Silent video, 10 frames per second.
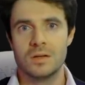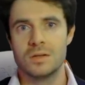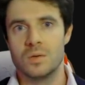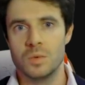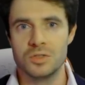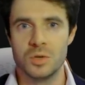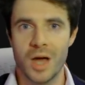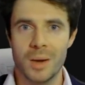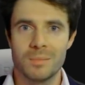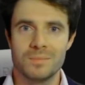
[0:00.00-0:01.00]
we'll do
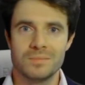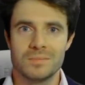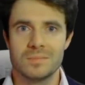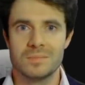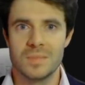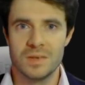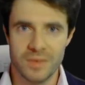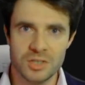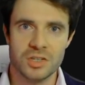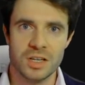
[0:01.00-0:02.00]
that.
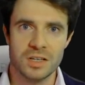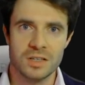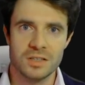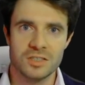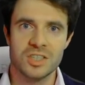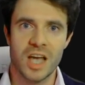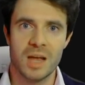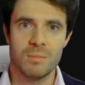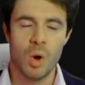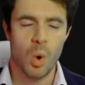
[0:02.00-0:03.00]
Eventually, this
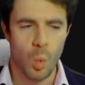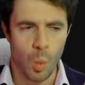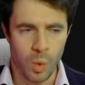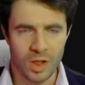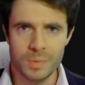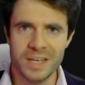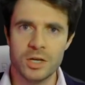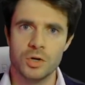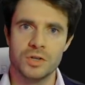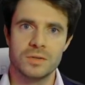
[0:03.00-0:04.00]
game will be
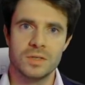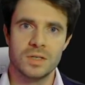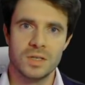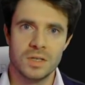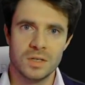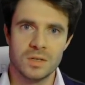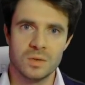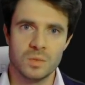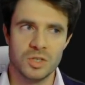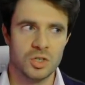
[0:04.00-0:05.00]
good.
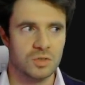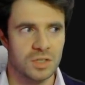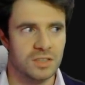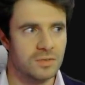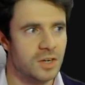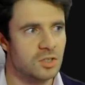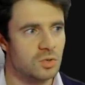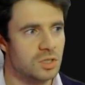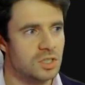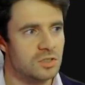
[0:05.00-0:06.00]
We just need to fix
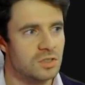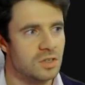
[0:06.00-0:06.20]
all these